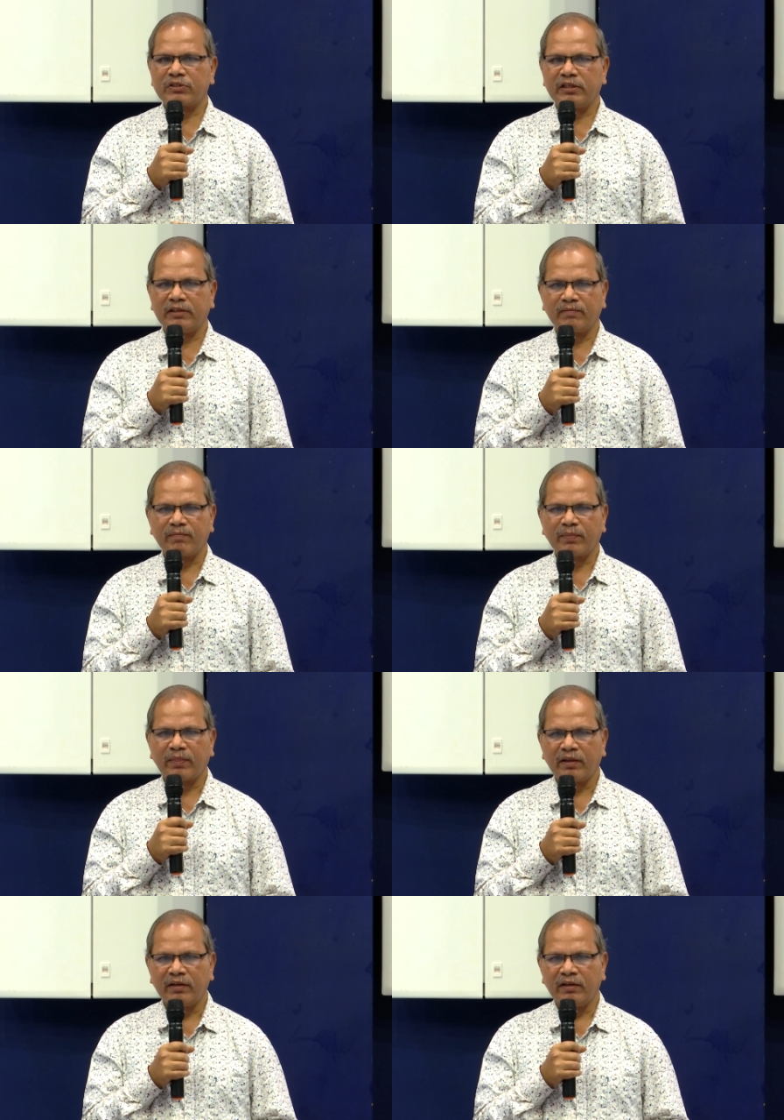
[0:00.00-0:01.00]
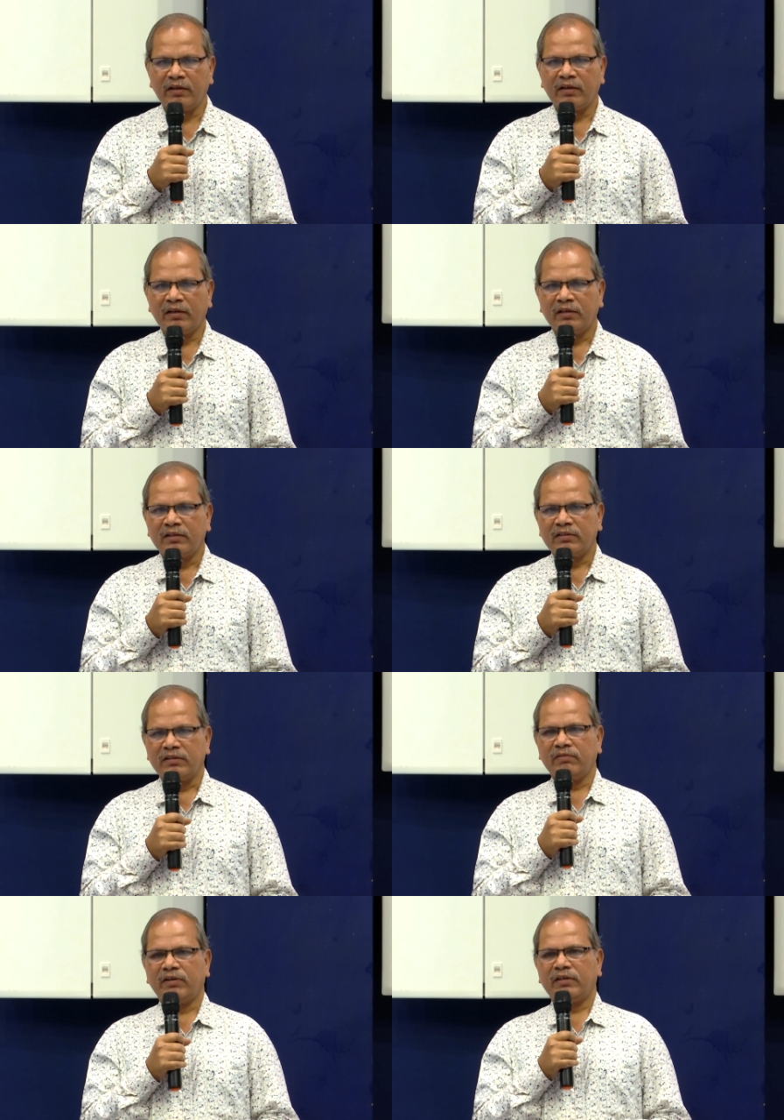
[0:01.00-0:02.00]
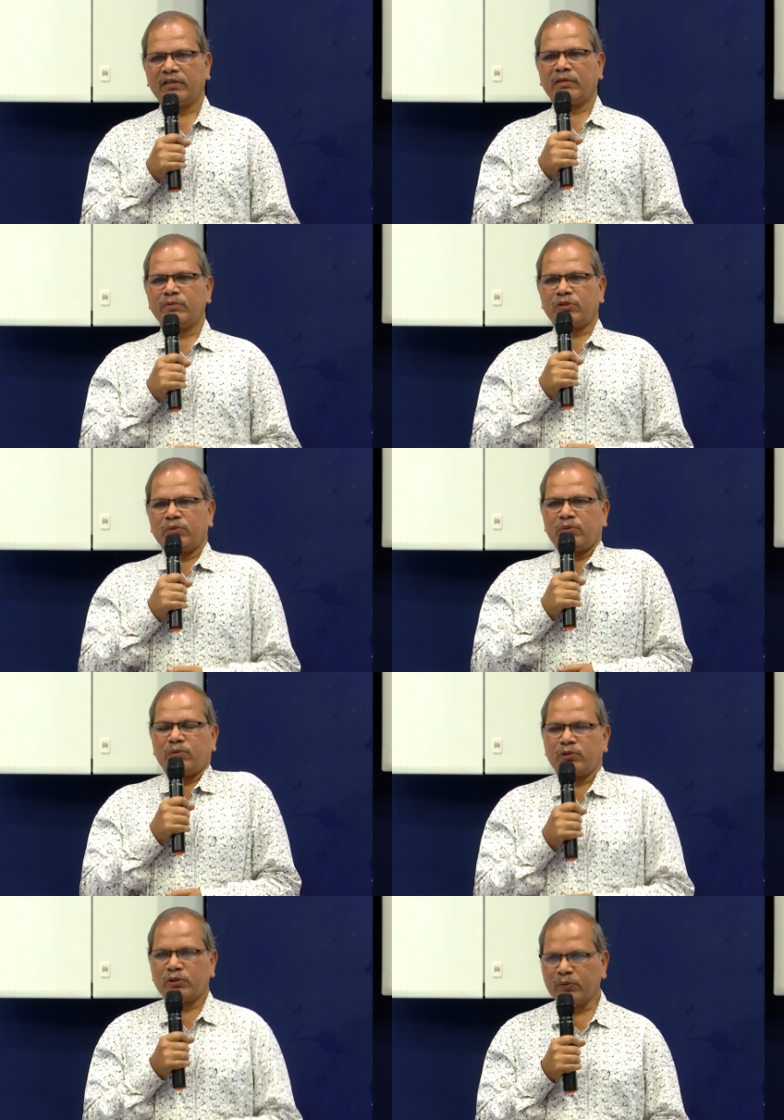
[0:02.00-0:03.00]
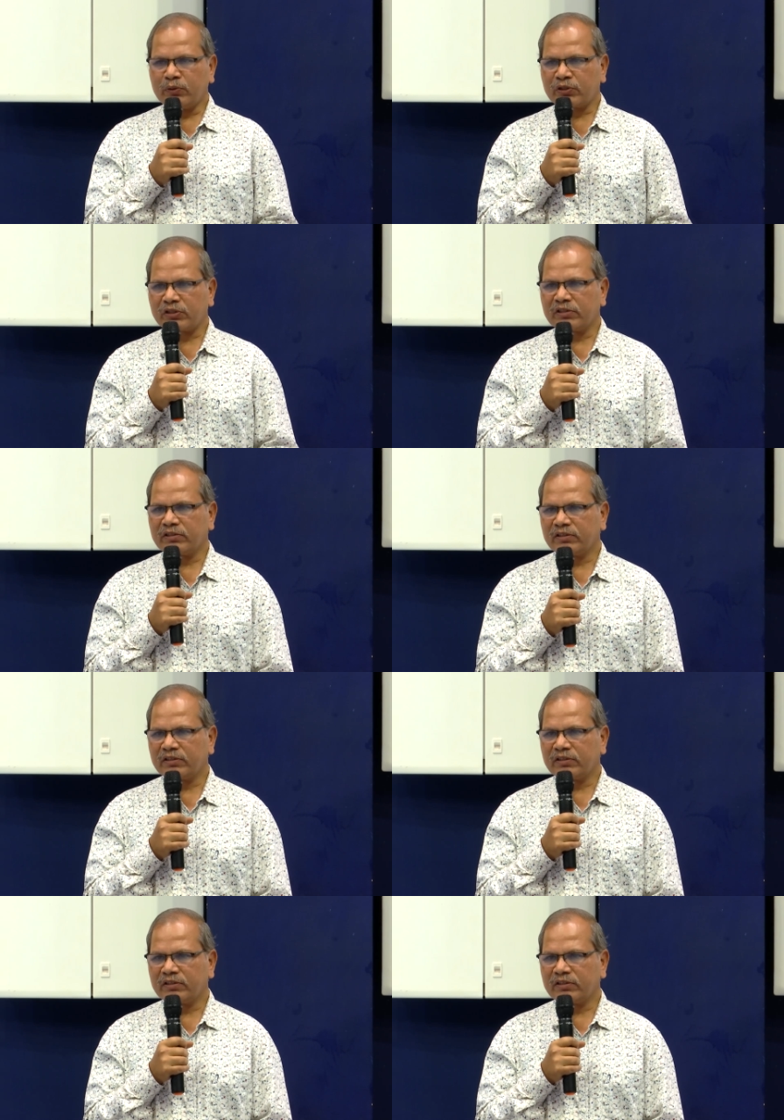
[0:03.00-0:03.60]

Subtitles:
Day? See, when it comes to sports,